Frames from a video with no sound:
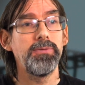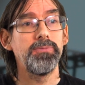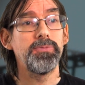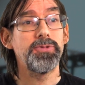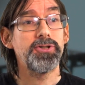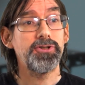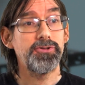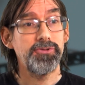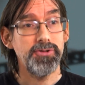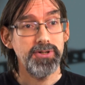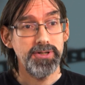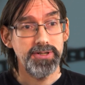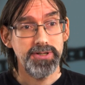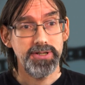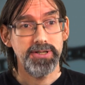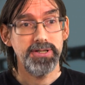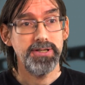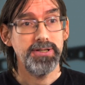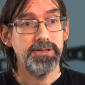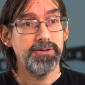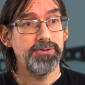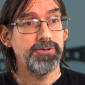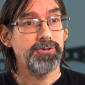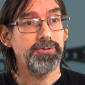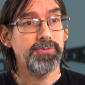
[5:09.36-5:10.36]
Streets
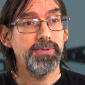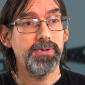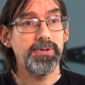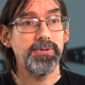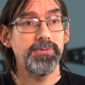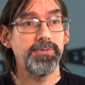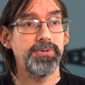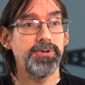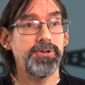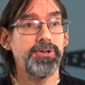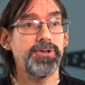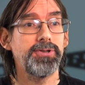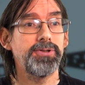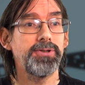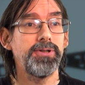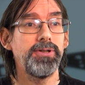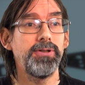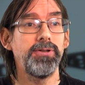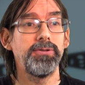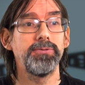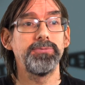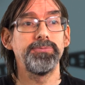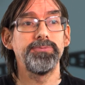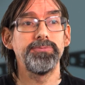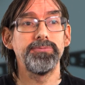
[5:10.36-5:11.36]
here as well were just, you
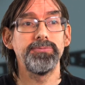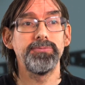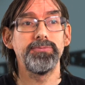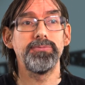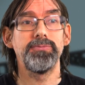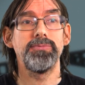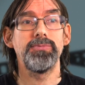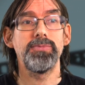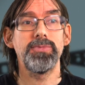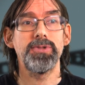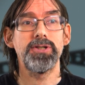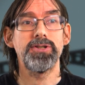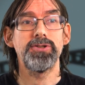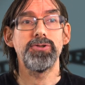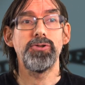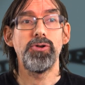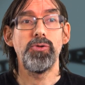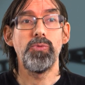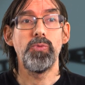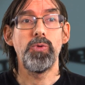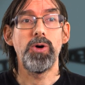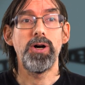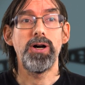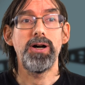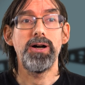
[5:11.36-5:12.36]
know, so
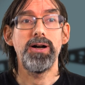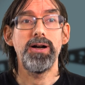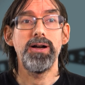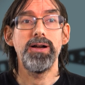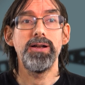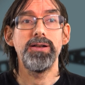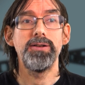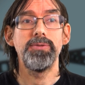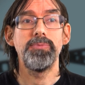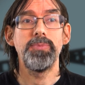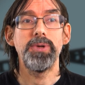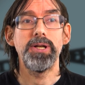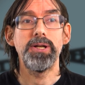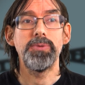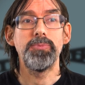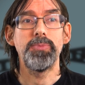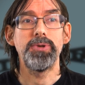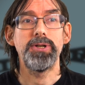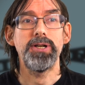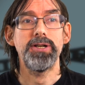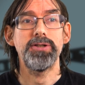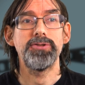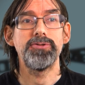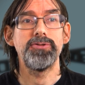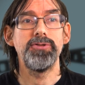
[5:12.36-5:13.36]
wide, big
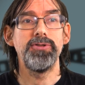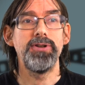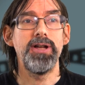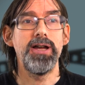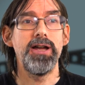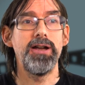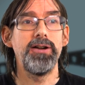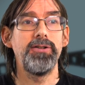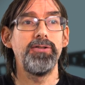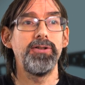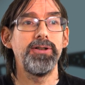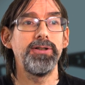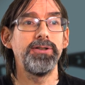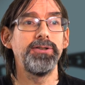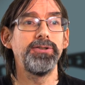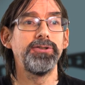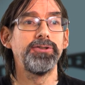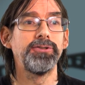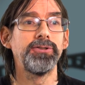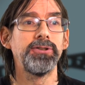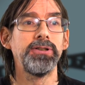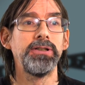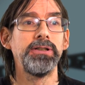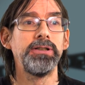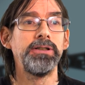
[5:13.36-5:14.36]
pedestrian
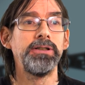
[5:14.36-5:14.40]
areas.